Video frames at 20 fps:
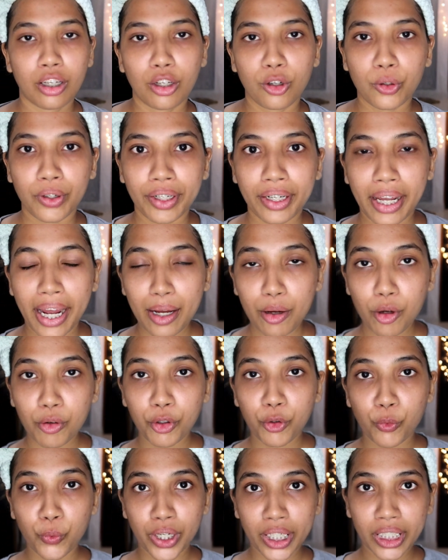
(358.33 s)
Okay, now
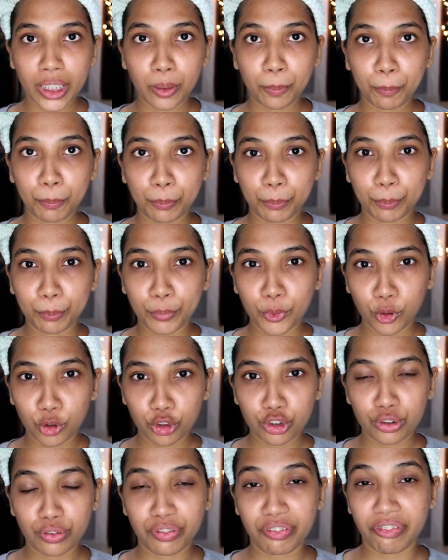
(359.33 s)
I'll quickly
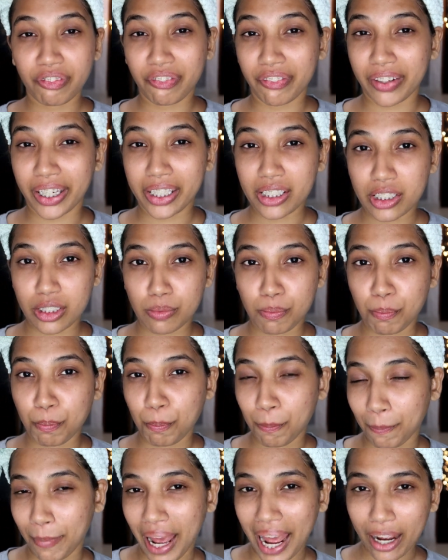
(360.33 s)
put face
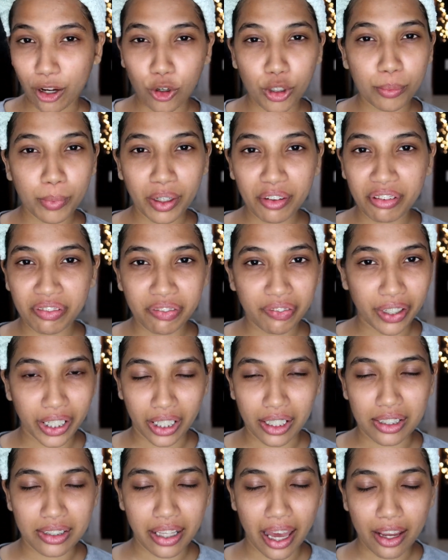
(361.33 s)
pack on my
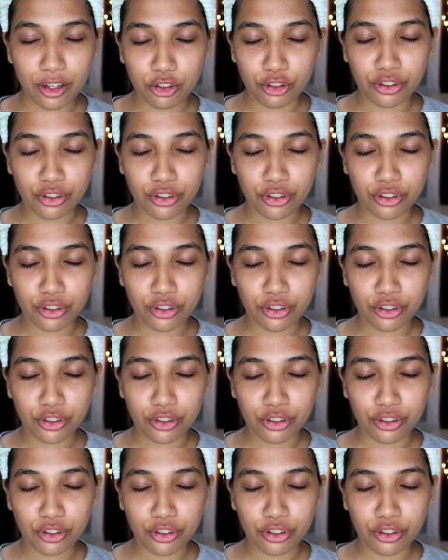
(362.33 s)
face. I